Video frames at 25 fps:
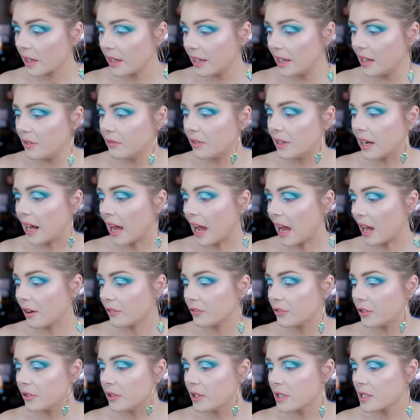Even
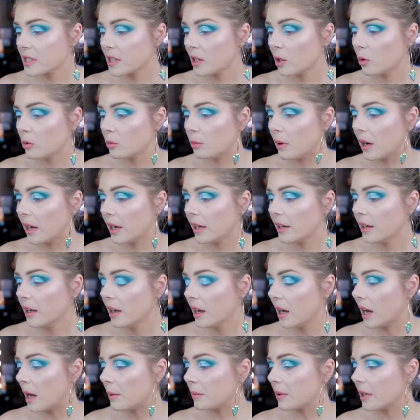after this low buy,
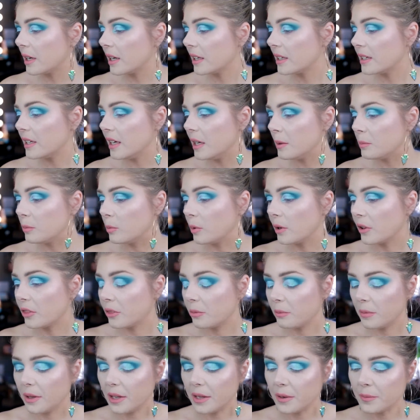I'm gonna keep
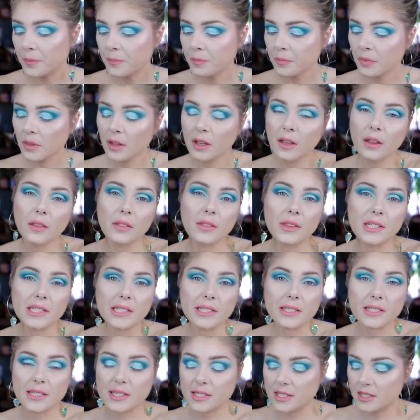with me
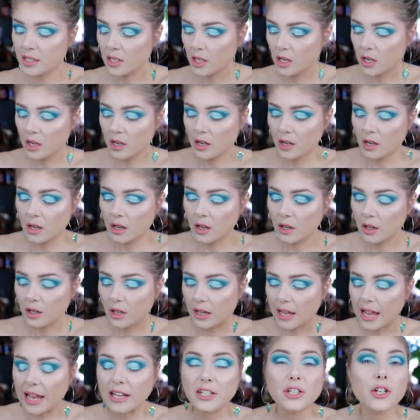this,
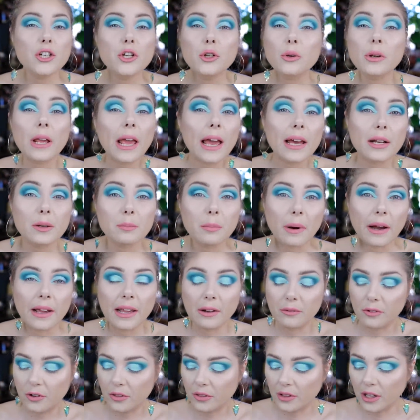Angie, you can't buy
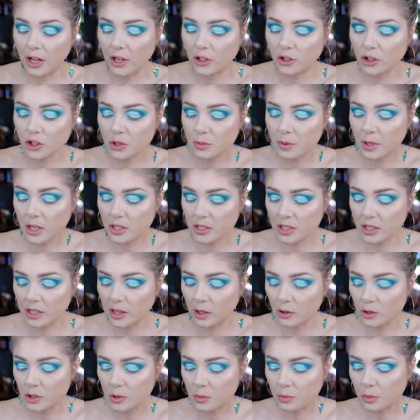everything. Just because it
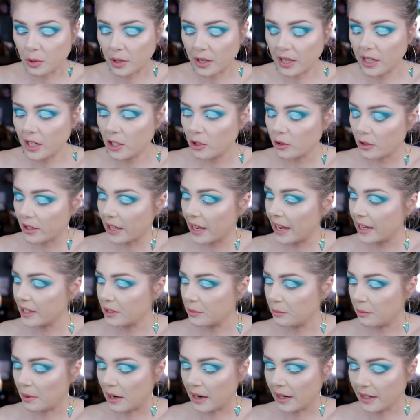looks pretty, you
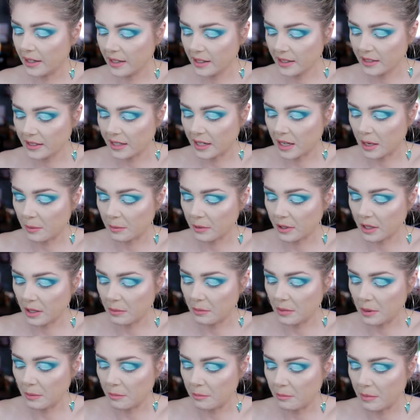can't buy it, and I'm gonna
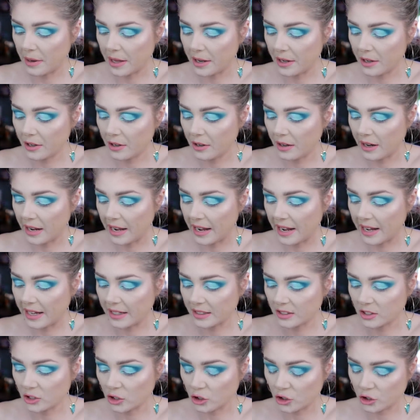be better
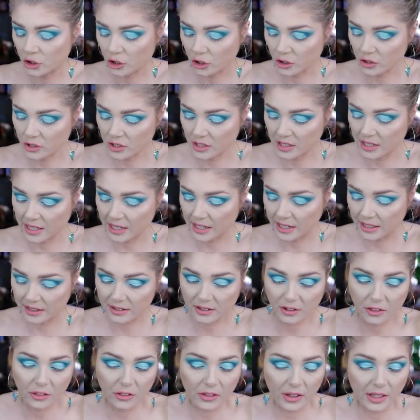at just getting
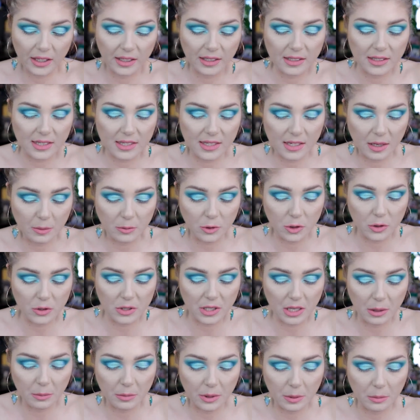the things. I'm
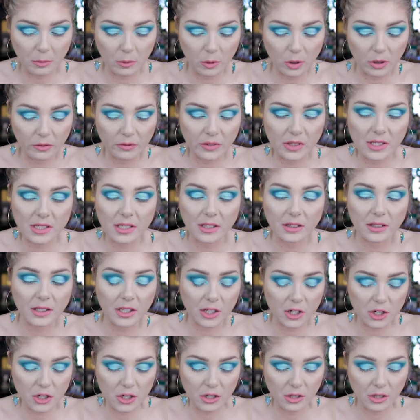using a bit more of this
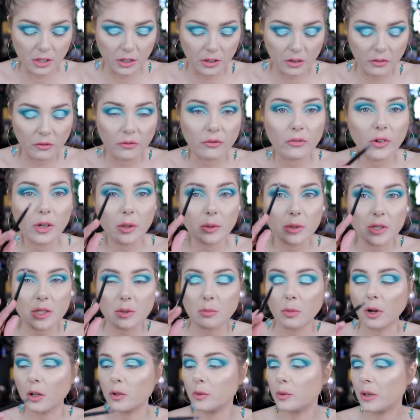addiction on a very
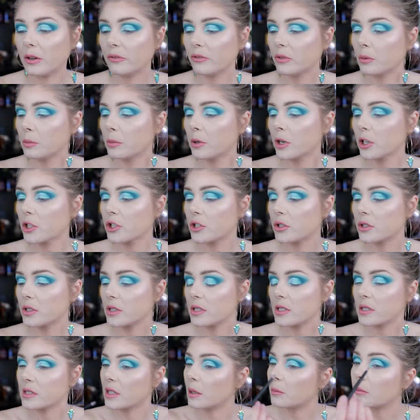small Rephr brush.
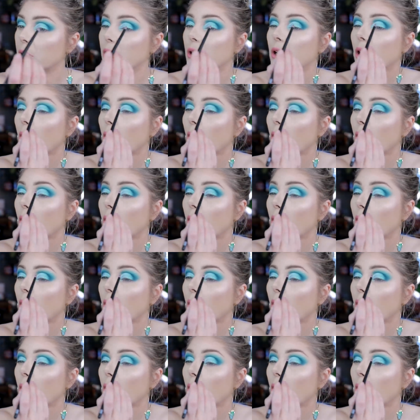This is number